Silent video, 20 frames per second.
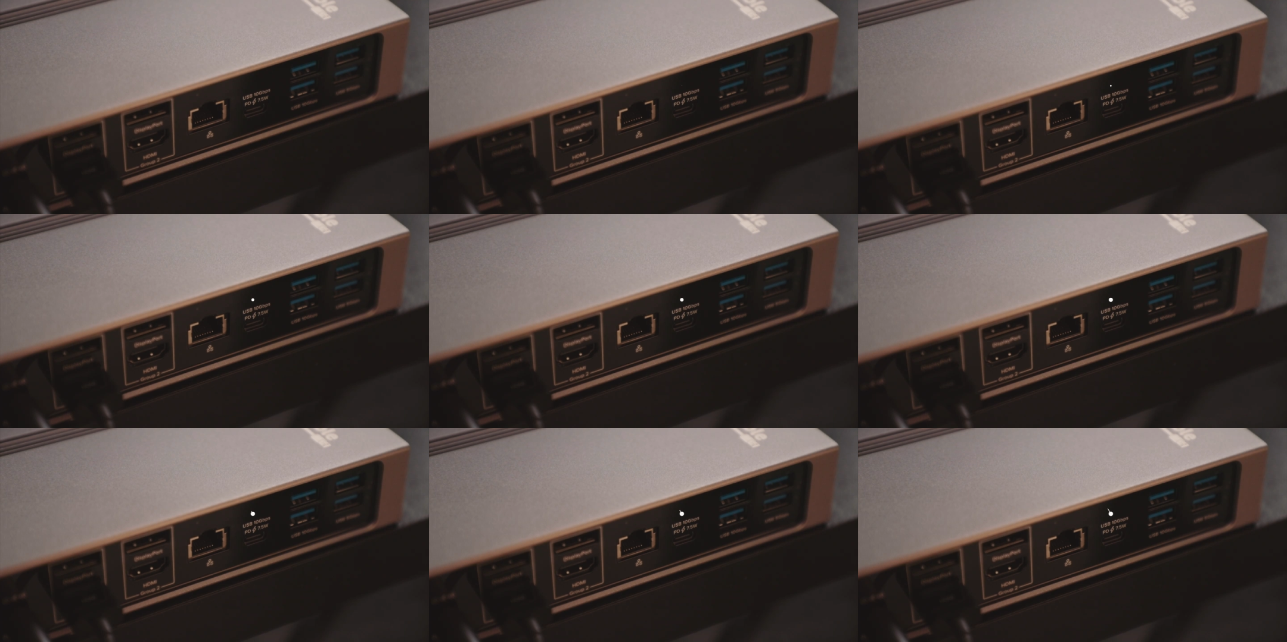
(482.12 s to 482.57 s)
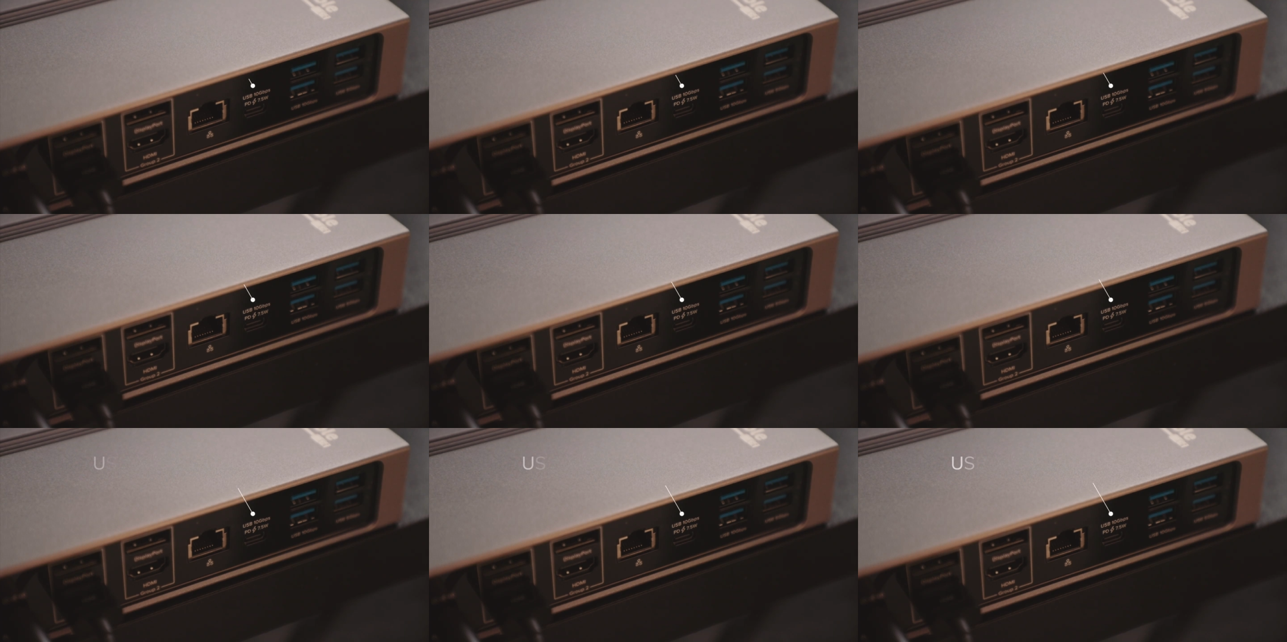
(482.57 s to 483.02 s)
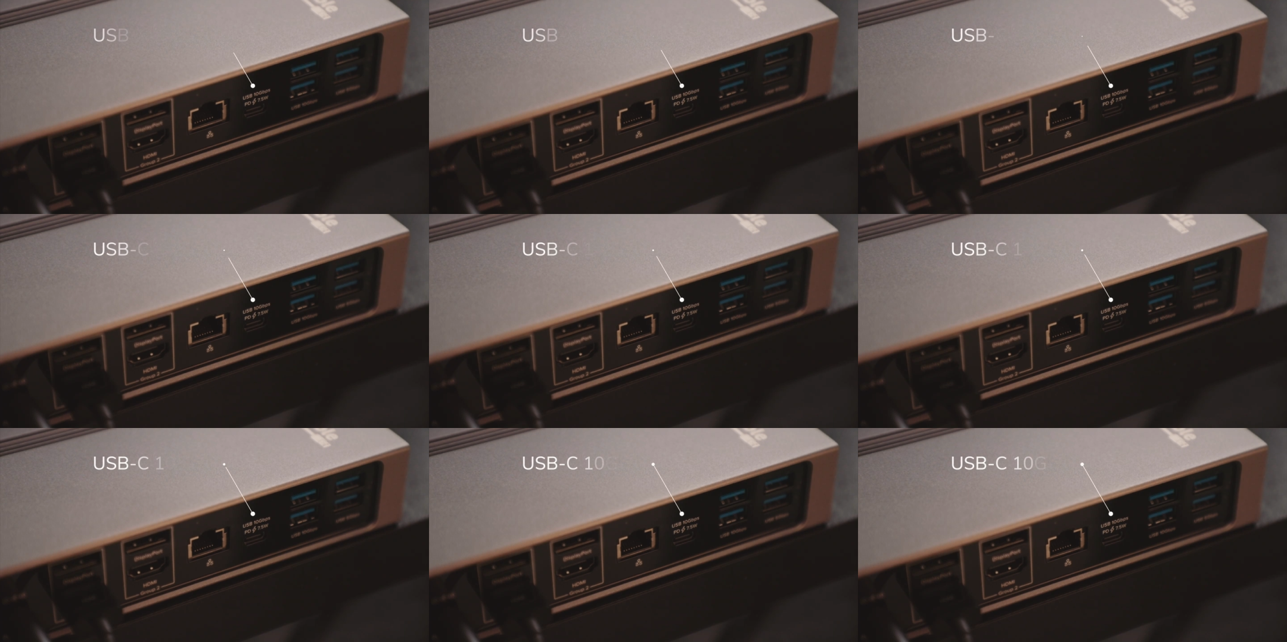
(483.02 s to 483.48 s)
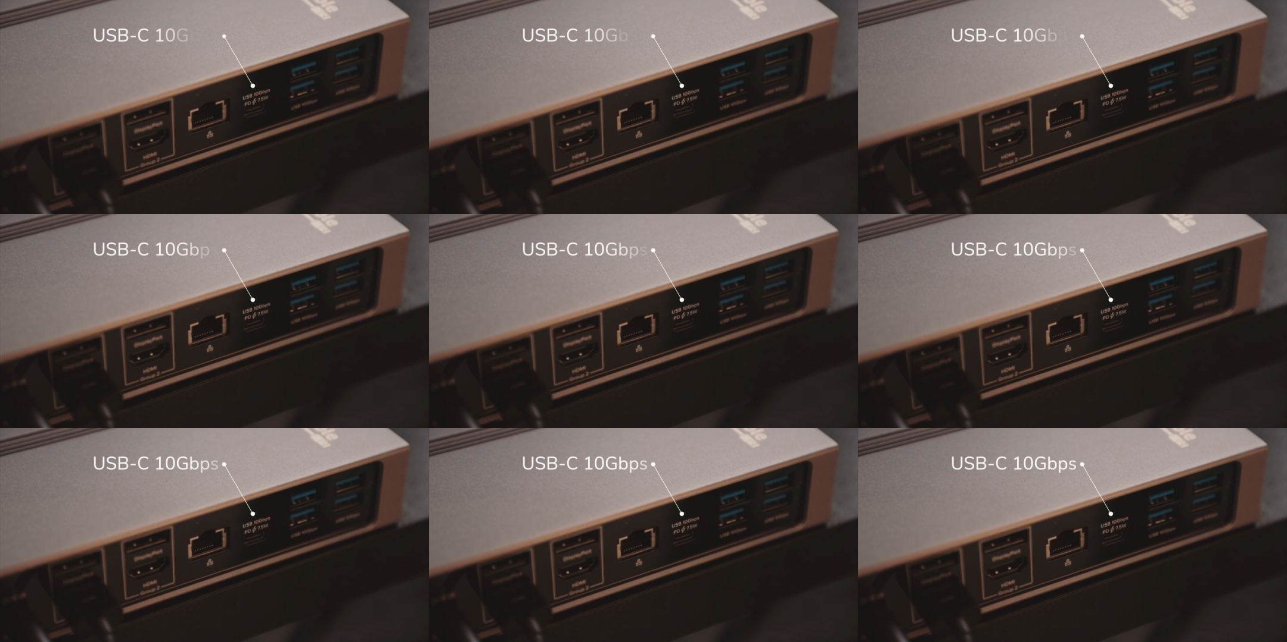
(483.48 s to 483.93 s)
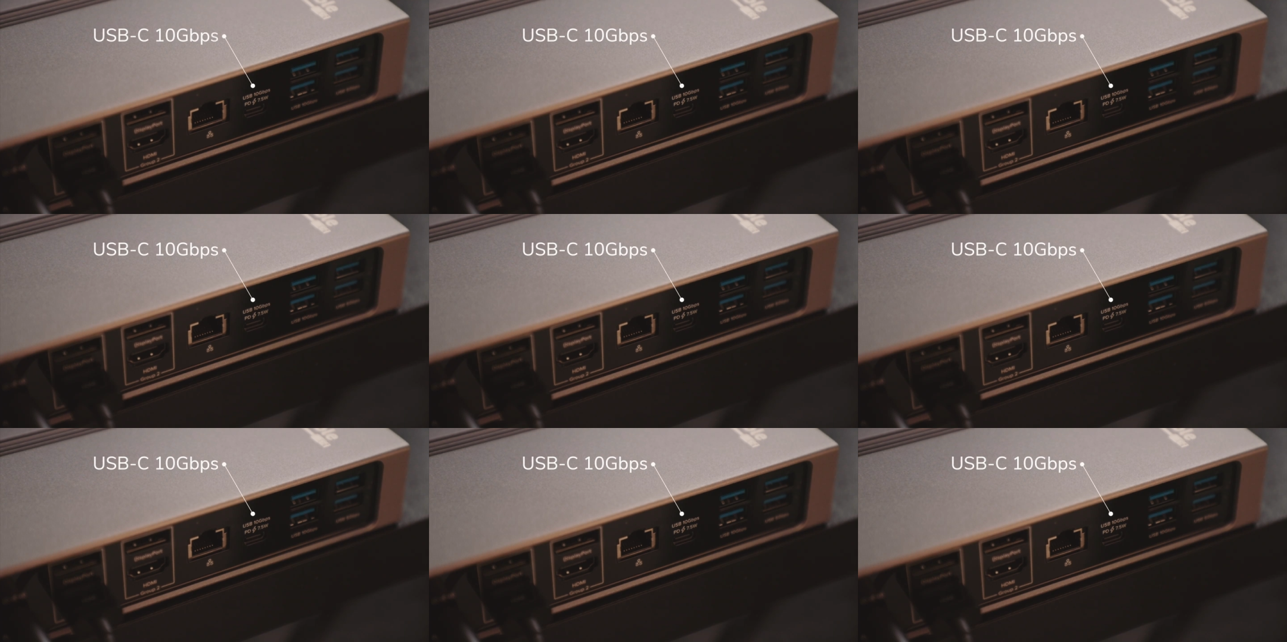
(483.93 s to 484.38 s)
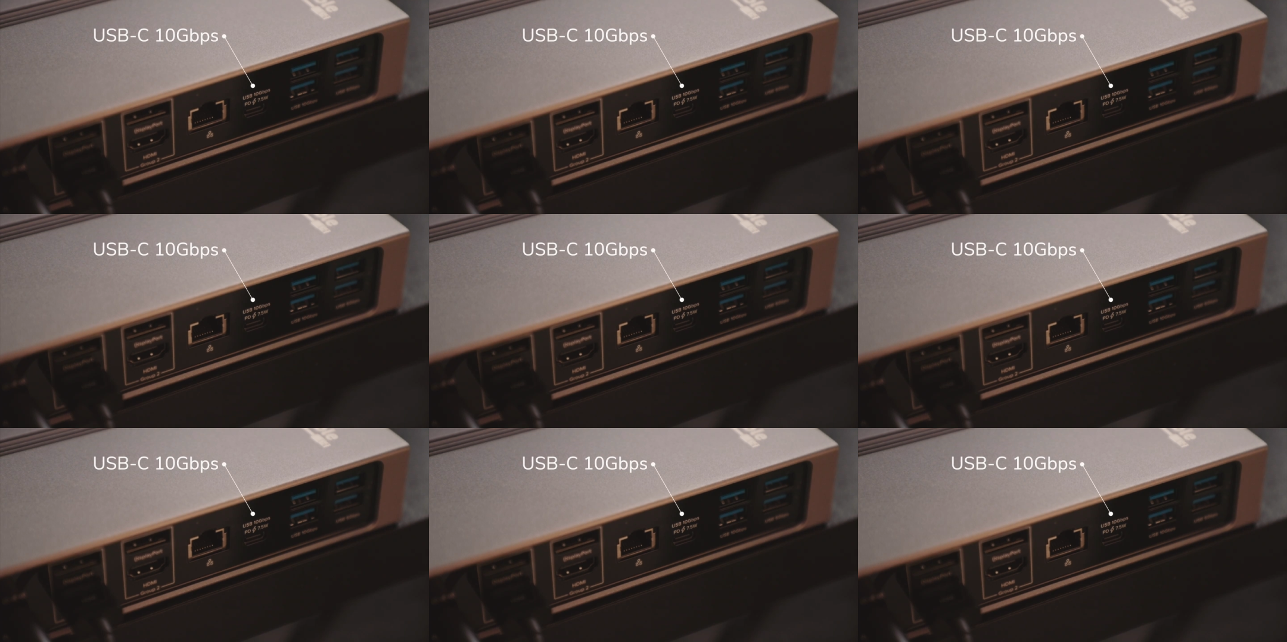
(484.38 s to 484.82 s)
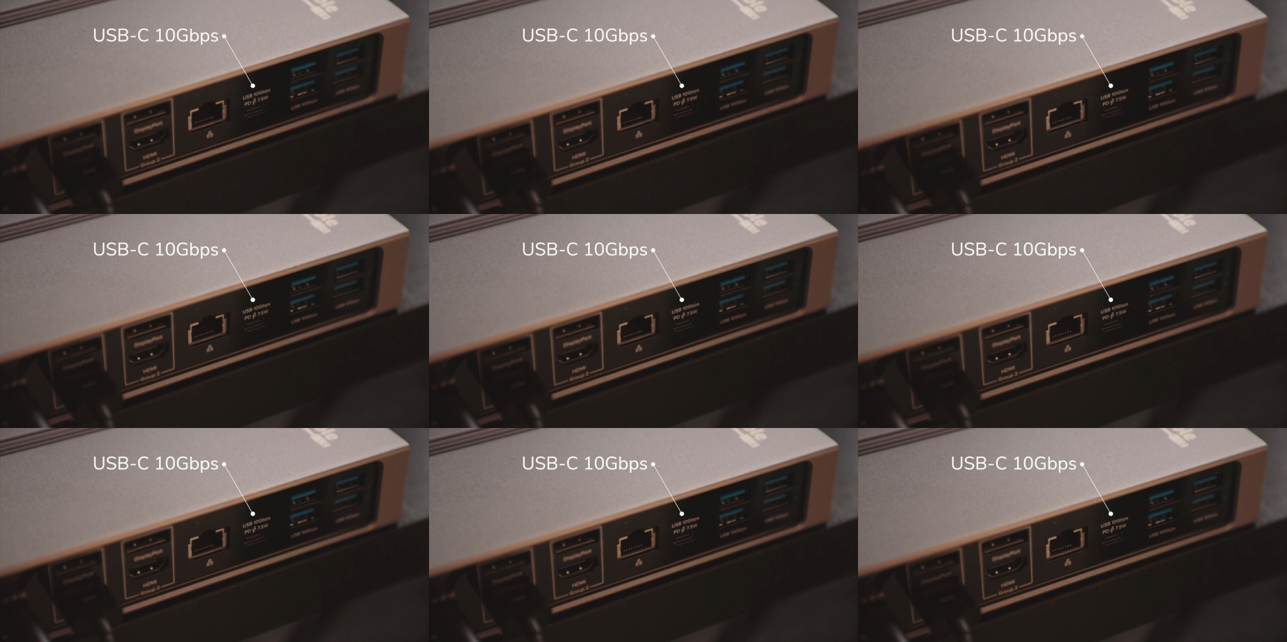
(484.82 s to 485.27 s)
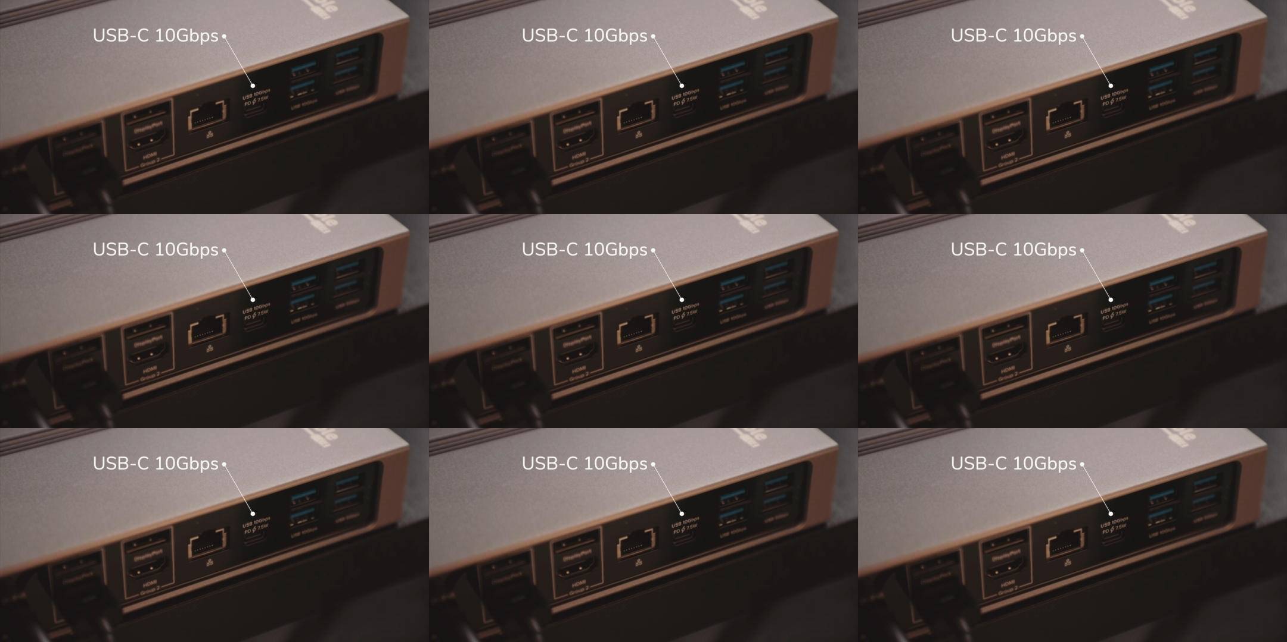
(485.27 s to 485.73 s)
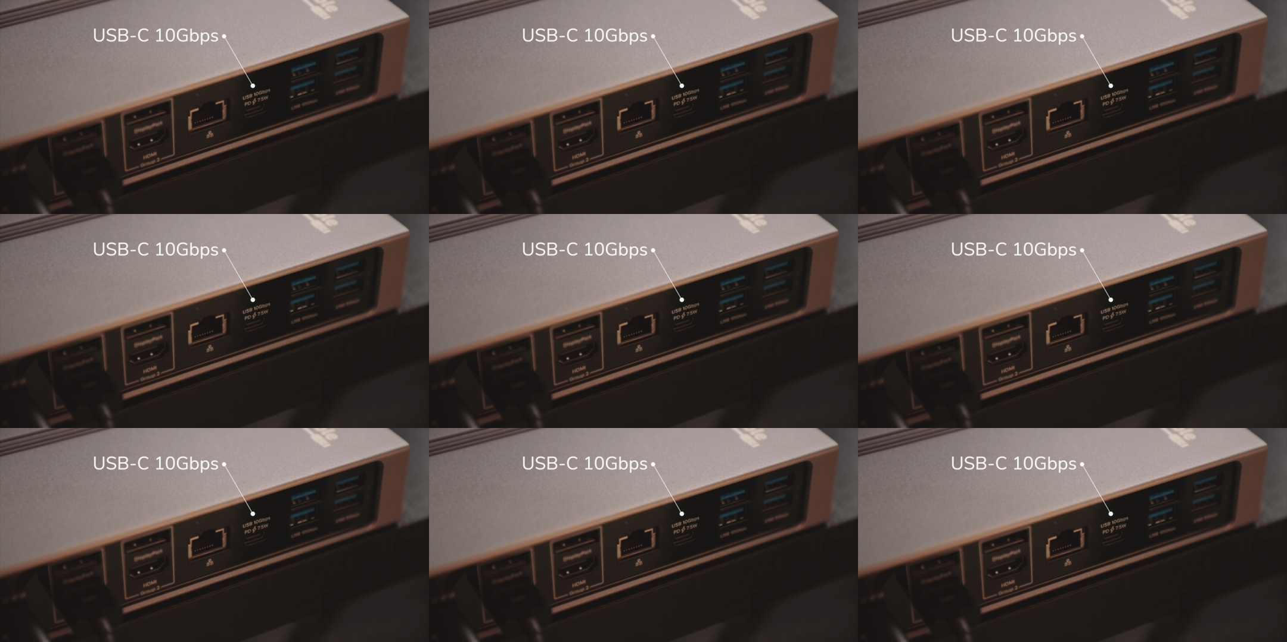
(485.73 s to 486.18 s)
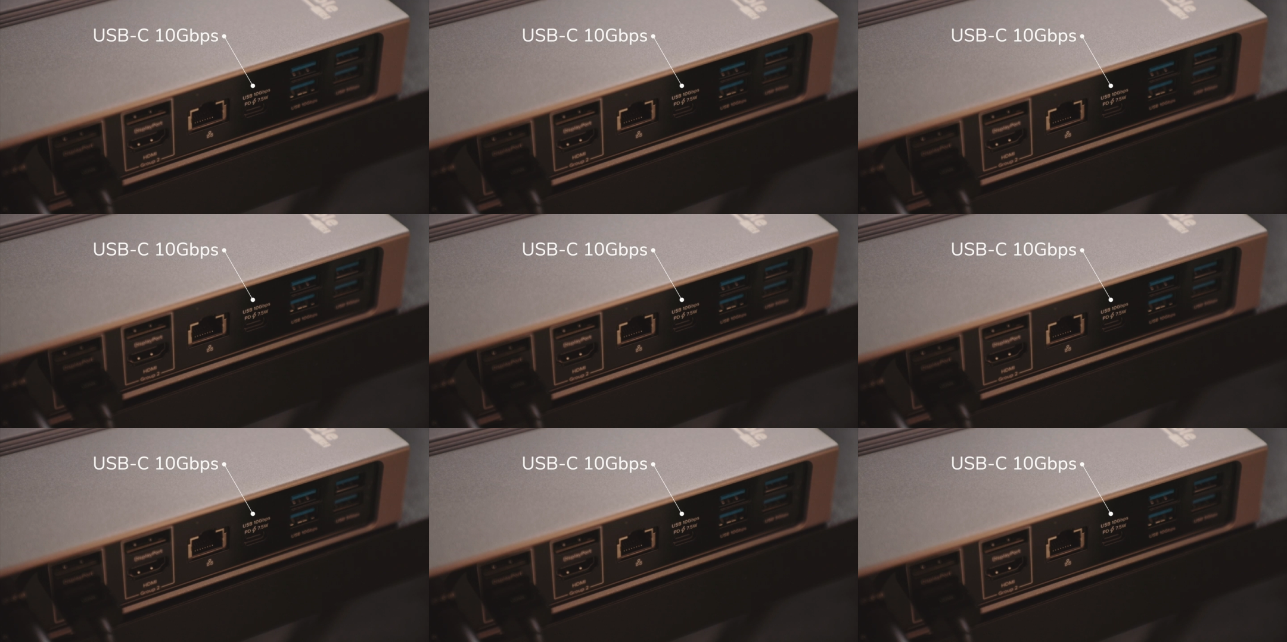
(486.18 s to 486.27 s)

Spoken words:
[unreadable: no face in view]